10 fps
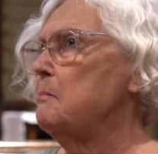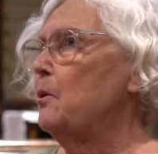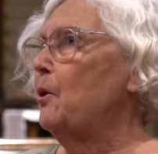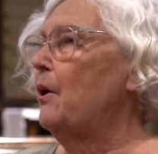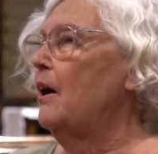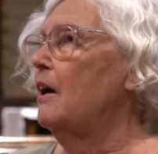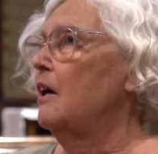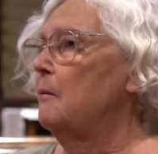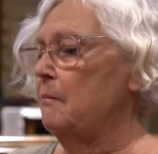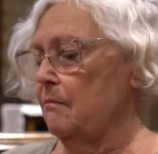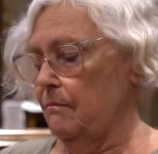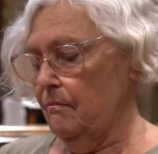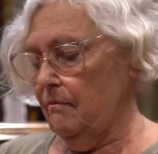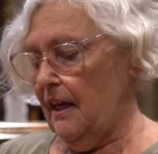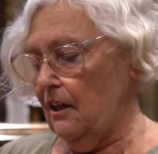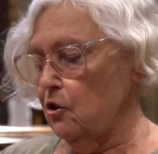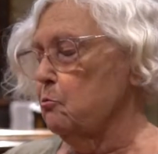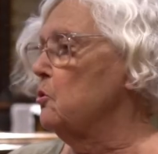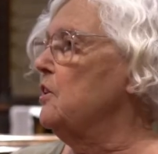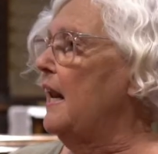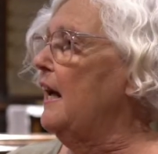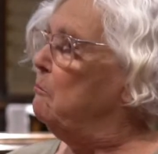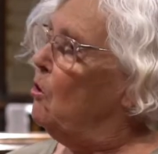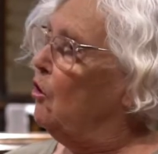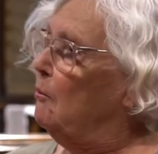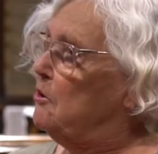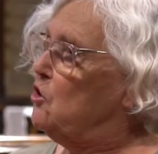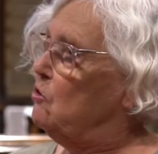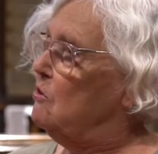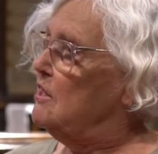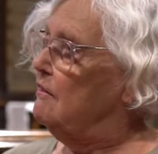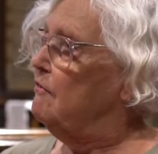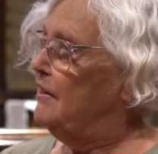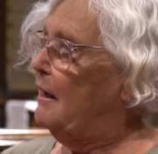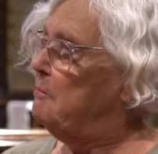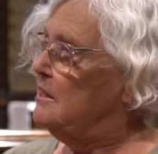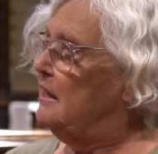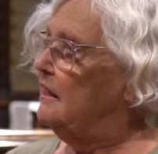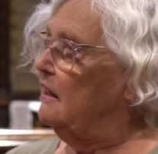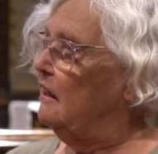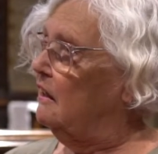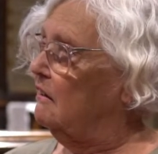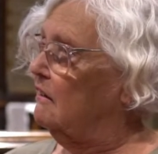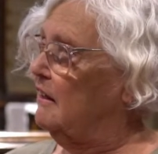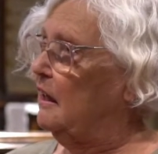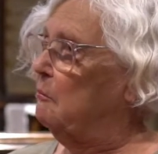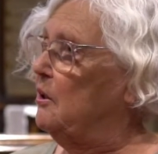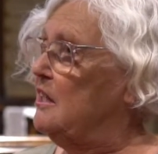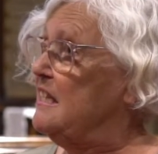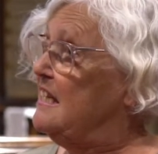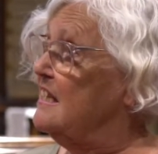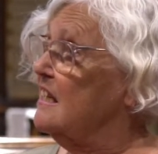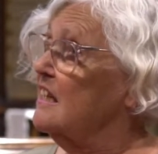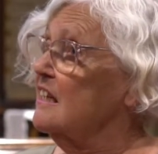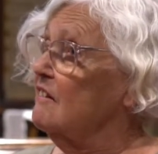but I just would like more opportunity for that particular thing because it's